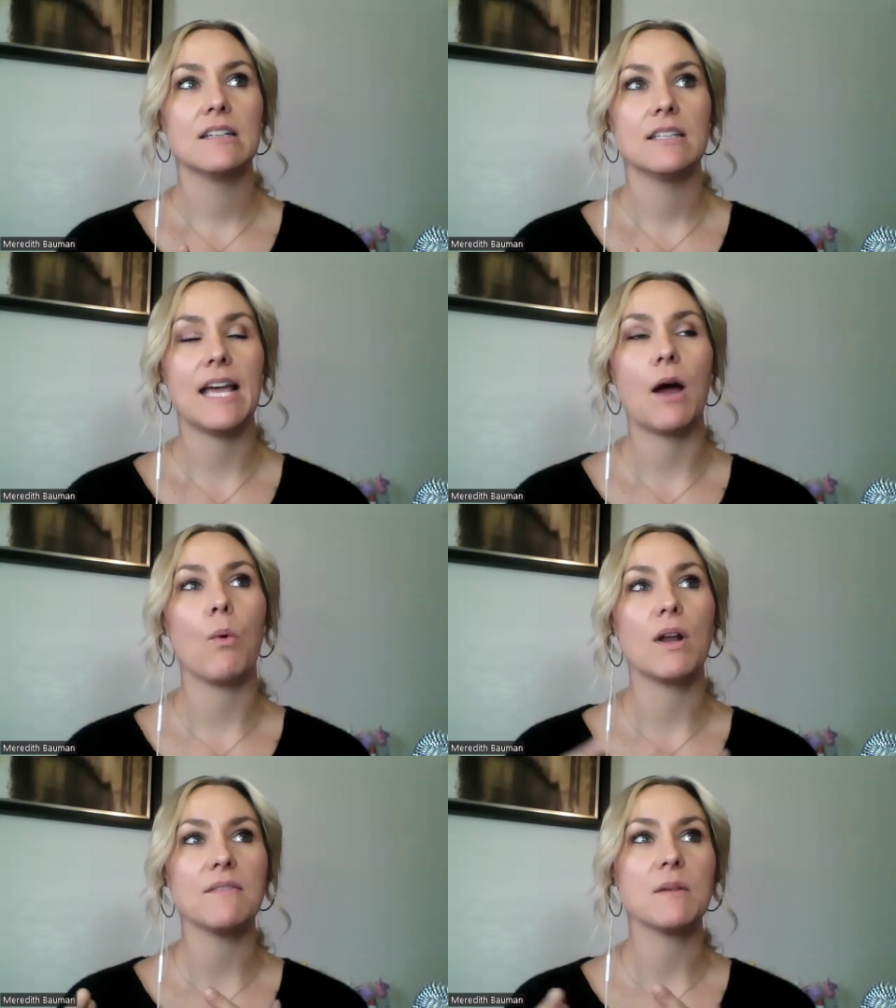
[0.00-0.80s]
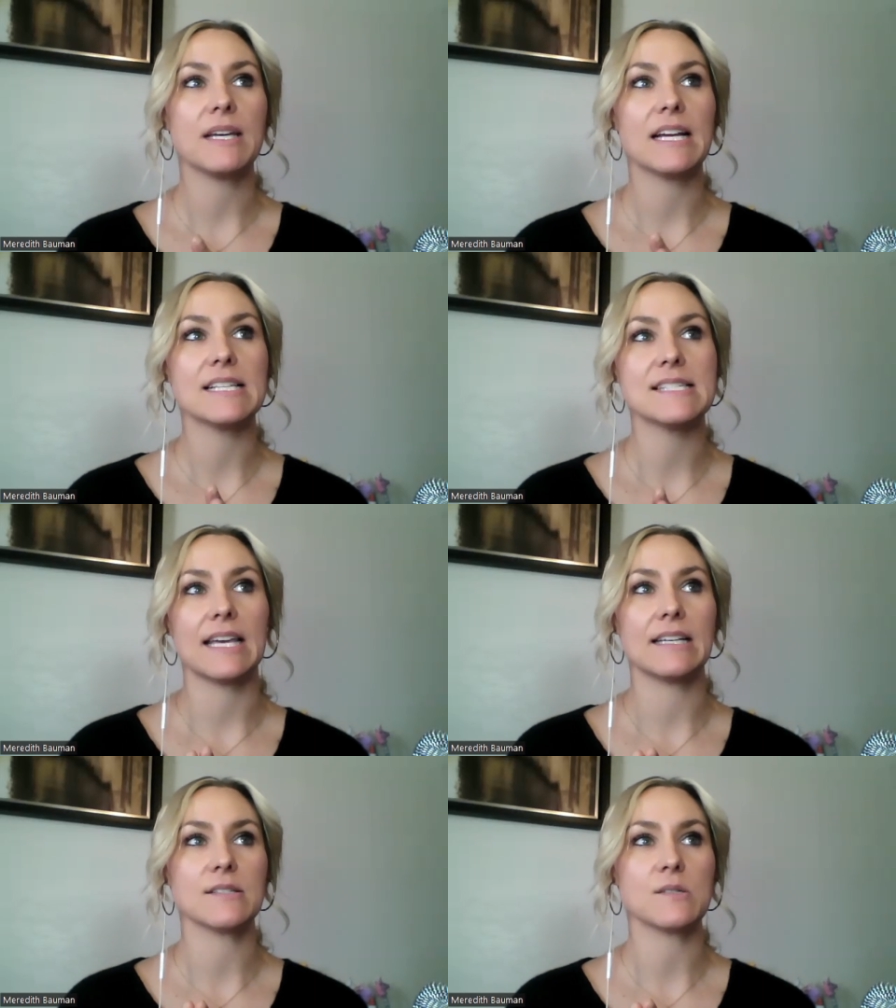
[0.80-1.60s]
yeah, one of the biggest
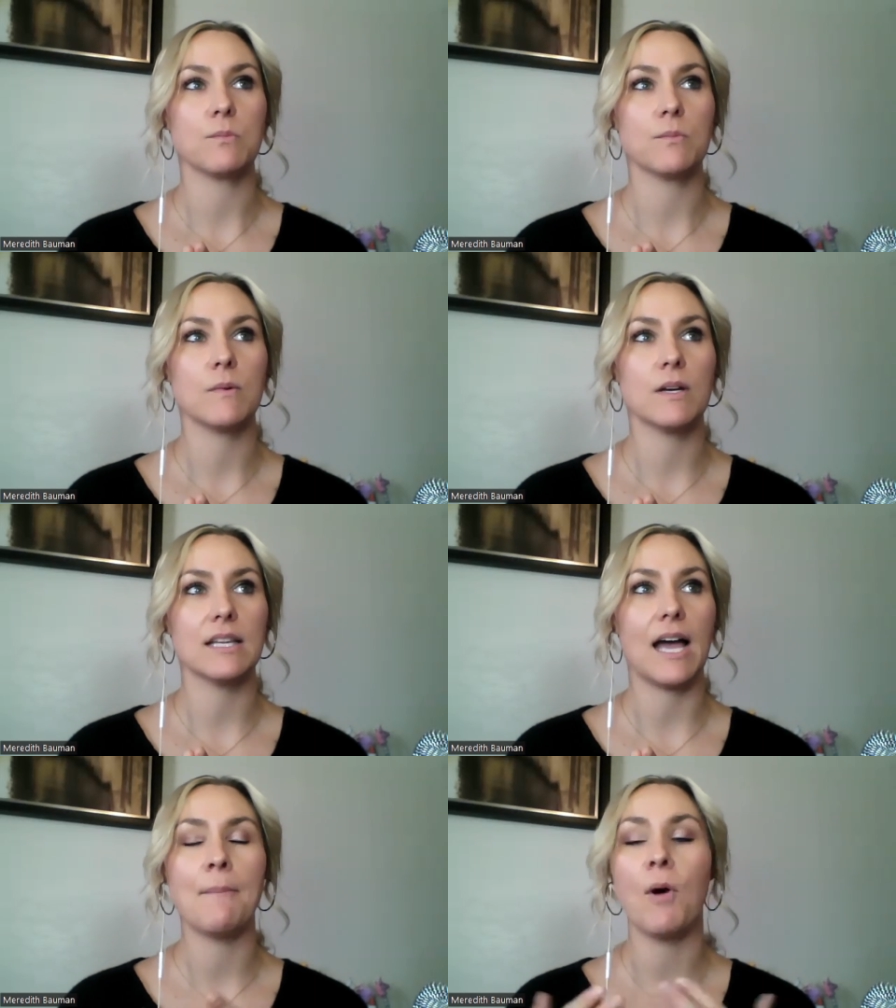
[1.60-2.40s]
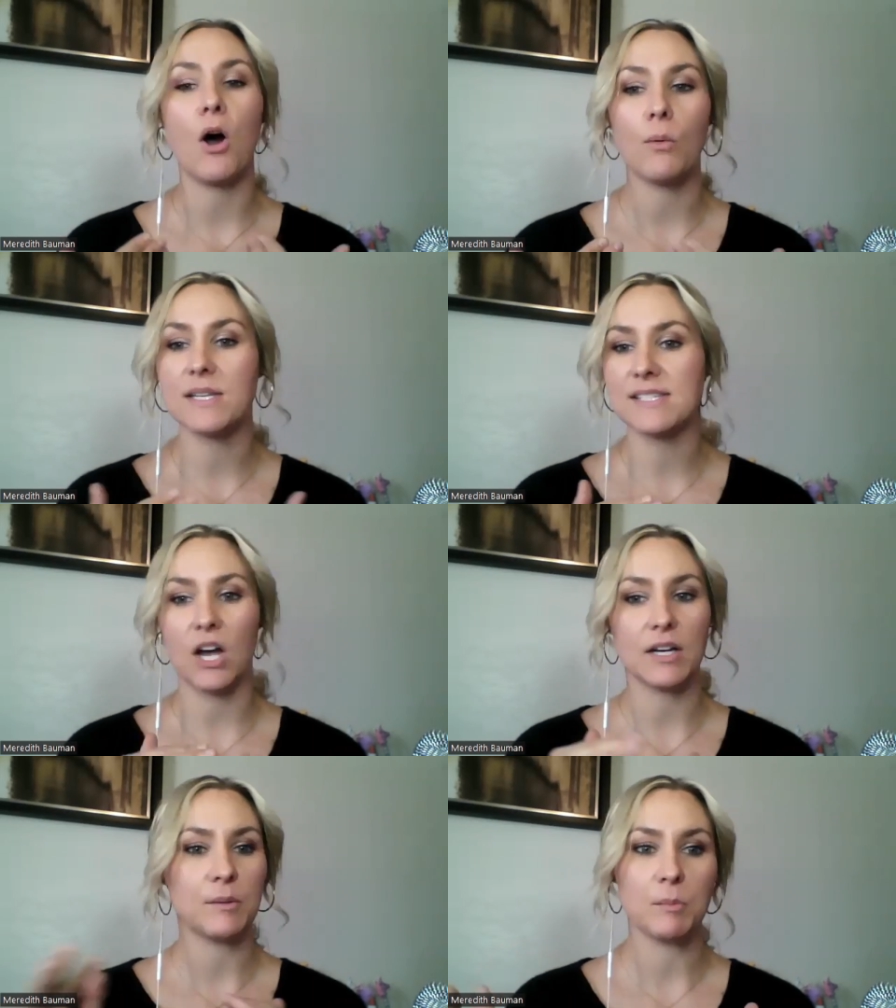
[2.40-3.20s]
things I'm always
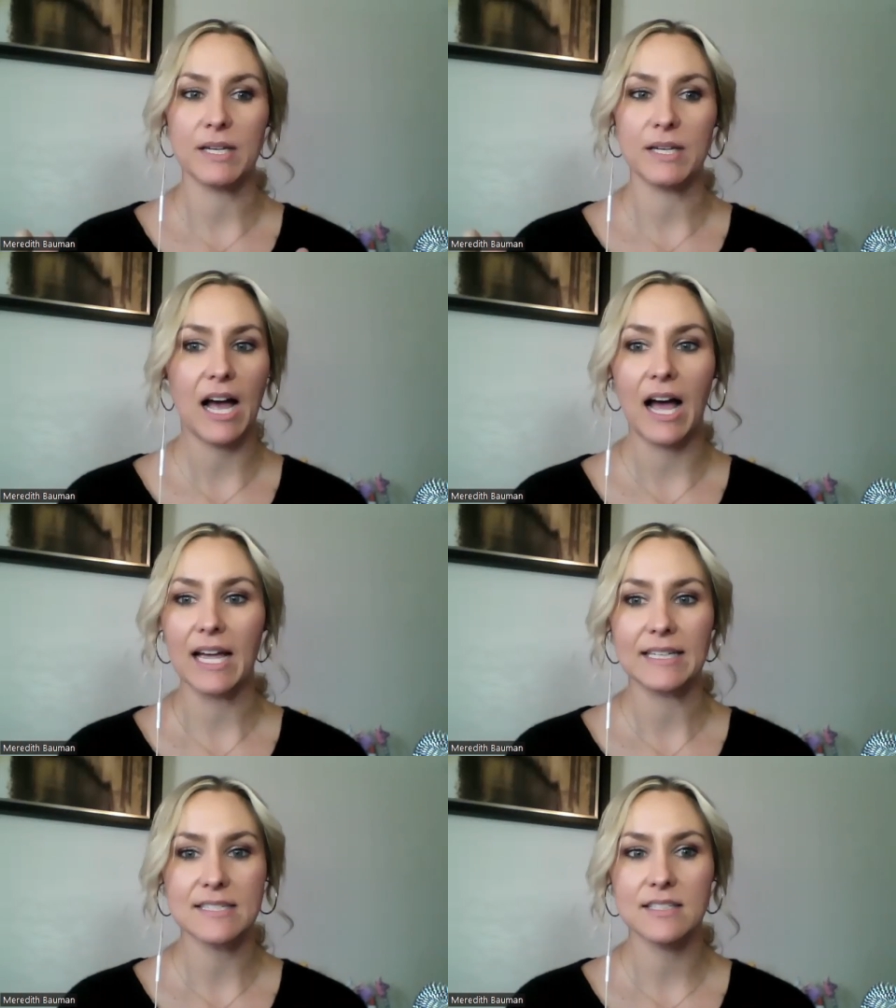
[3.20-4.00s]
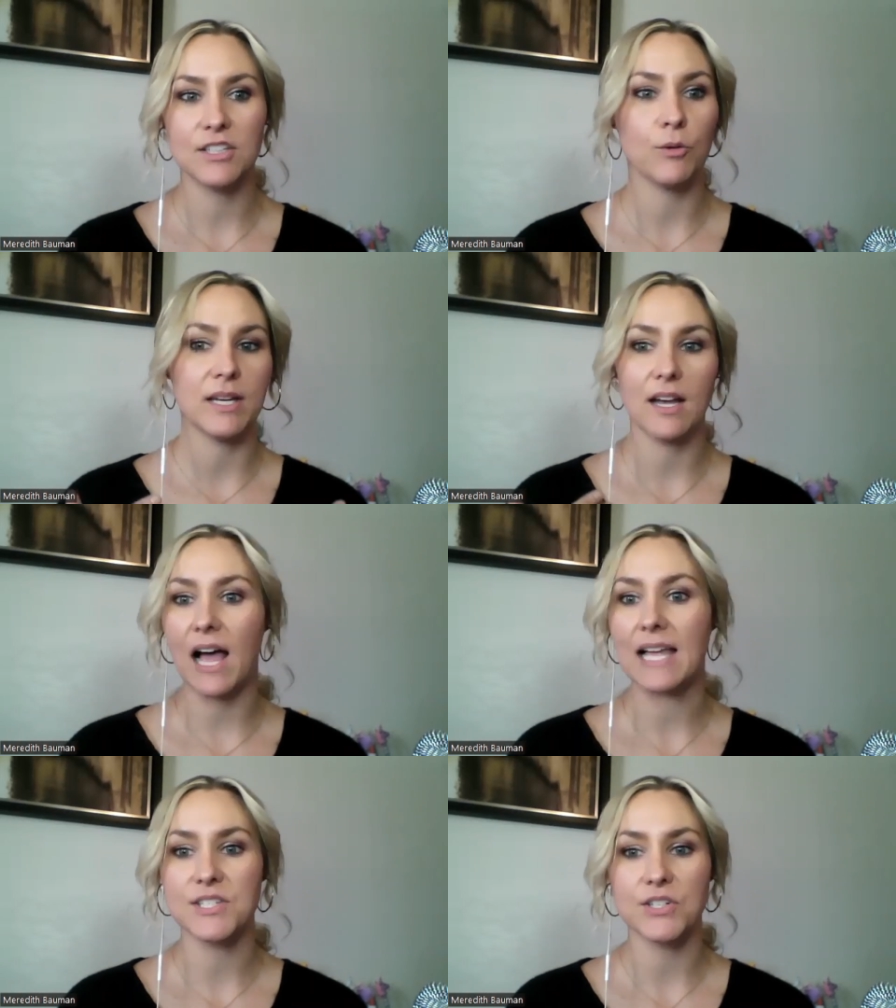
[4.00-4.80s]
talking about being kind, you know, being
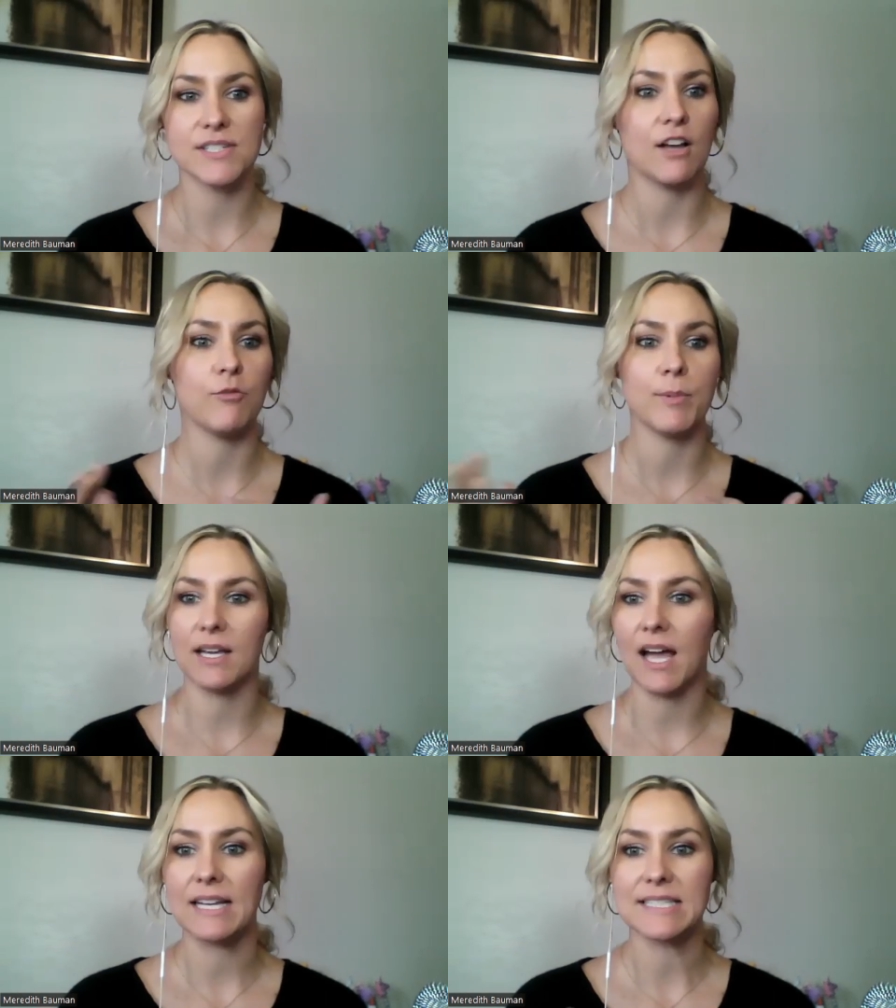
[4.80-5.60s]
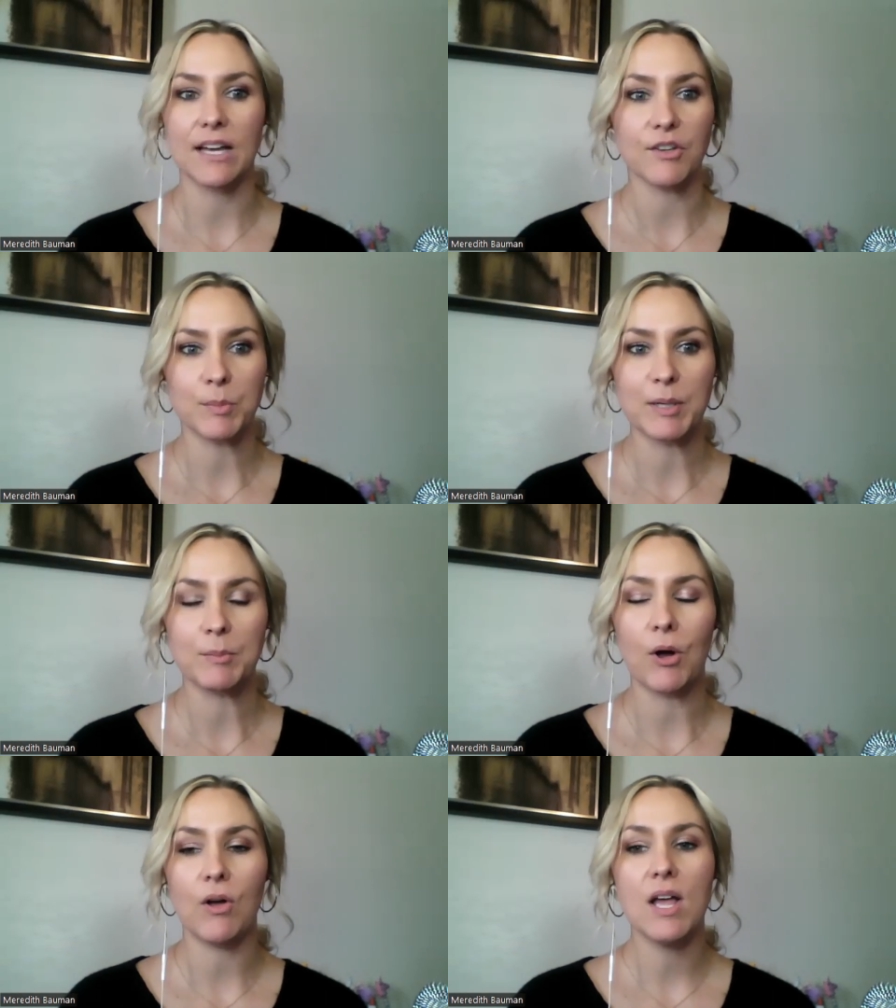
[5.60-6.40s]
kind to yourself, being kind to other
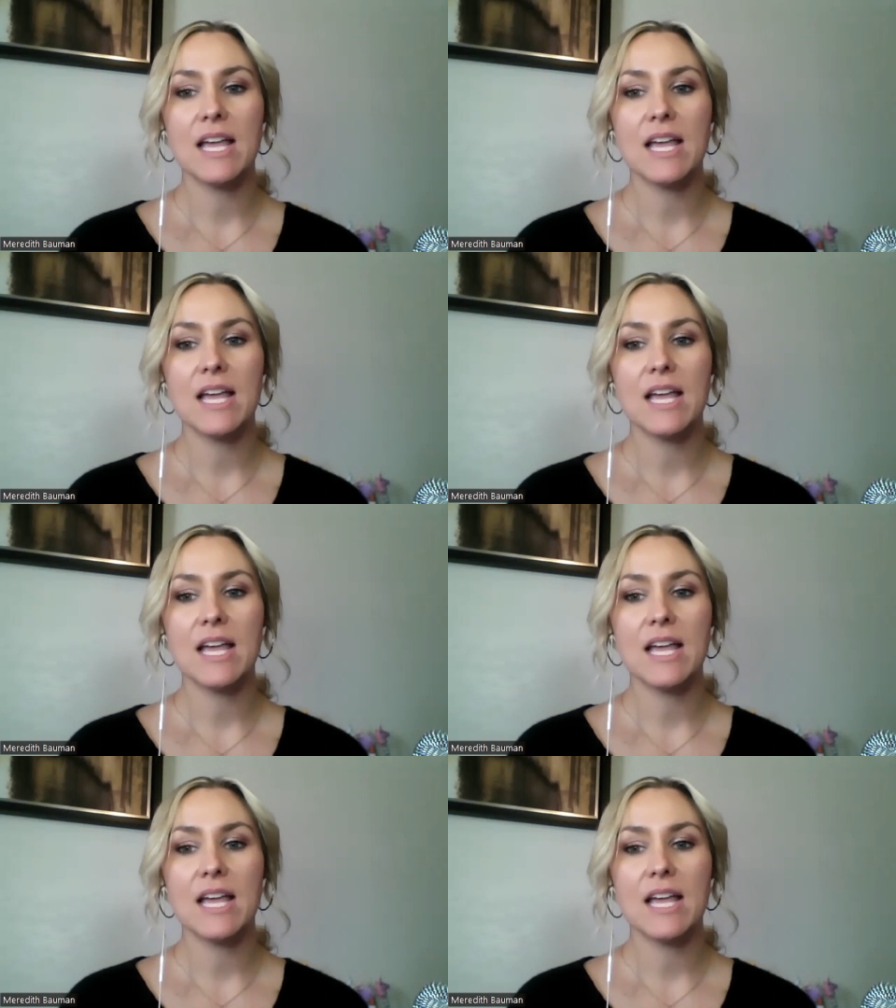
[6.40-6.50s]
people.